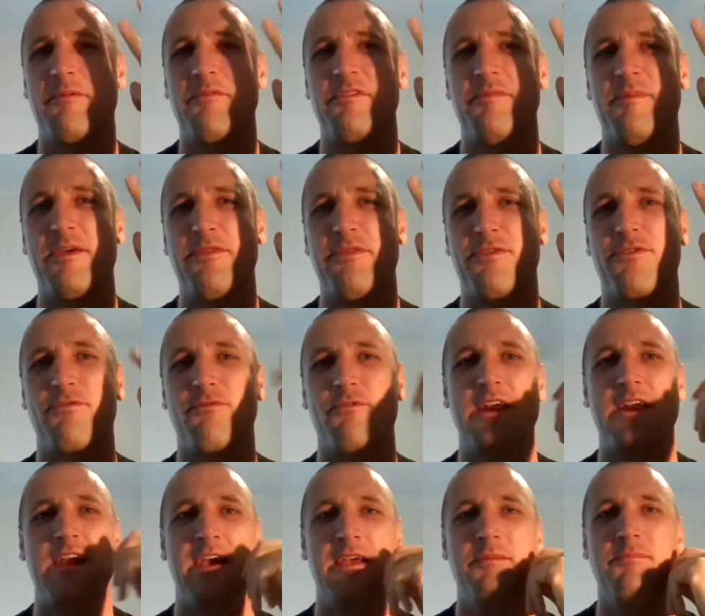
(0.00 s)
that was about
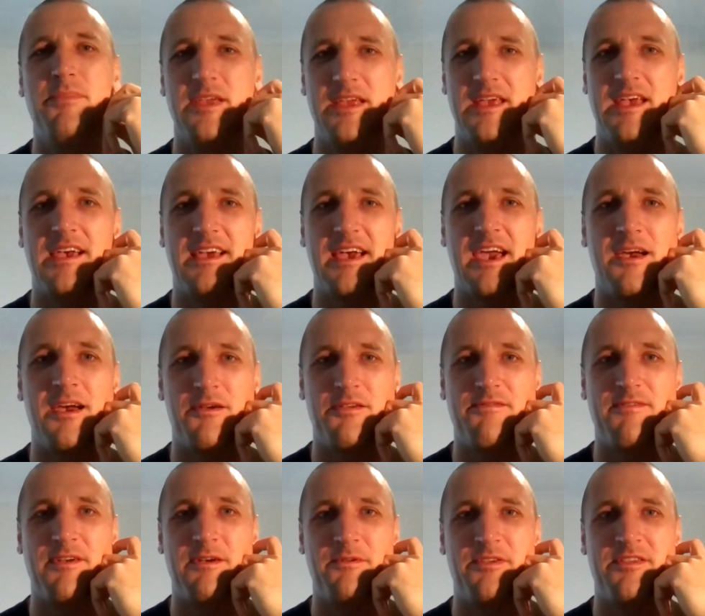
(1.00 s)
3 in, but yeah,
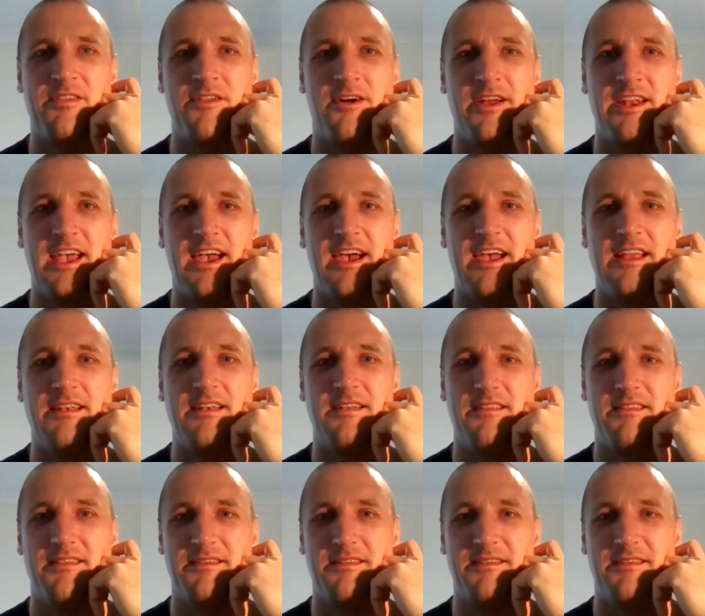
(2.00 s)
Chaos Sphere was 98.